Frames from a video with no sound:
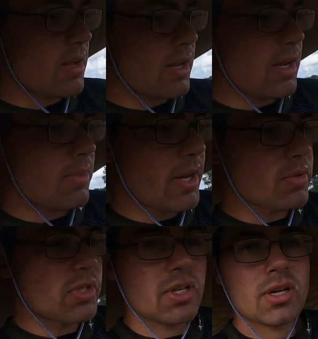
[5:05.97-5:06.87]
That
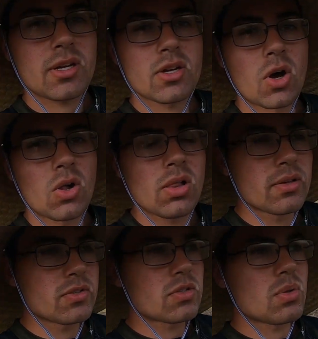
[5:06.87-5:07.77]
was the goal,
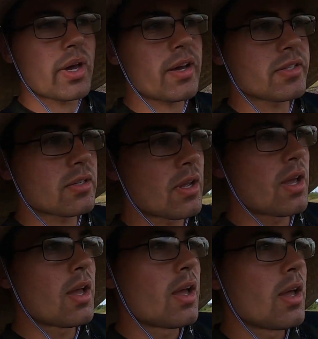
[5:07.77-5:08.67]
2,000.
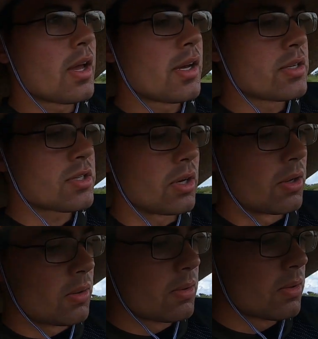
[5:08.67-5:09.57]

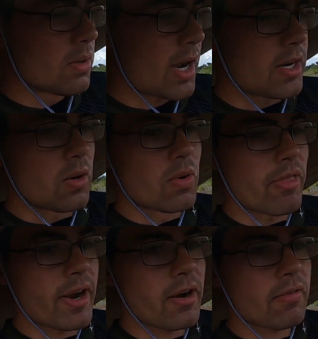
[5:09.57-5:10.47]
So I know we're
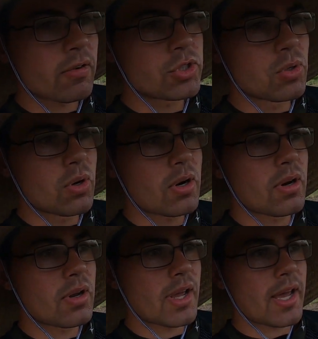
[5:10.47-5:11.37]
there for sure,
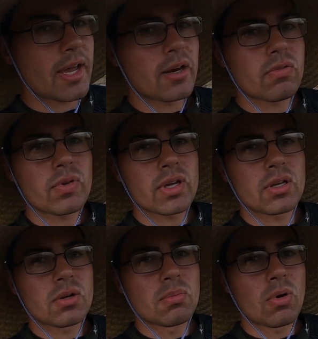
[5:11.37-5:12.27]
and if we can
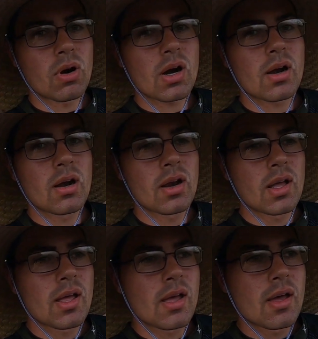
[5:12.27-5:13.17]
do more,
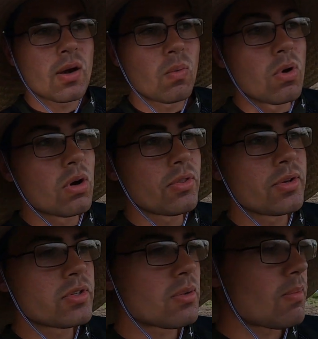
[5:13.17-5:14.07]
we'll
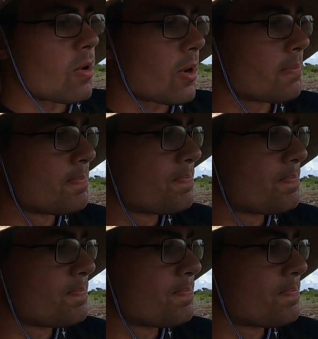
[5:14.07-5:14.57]
do some more.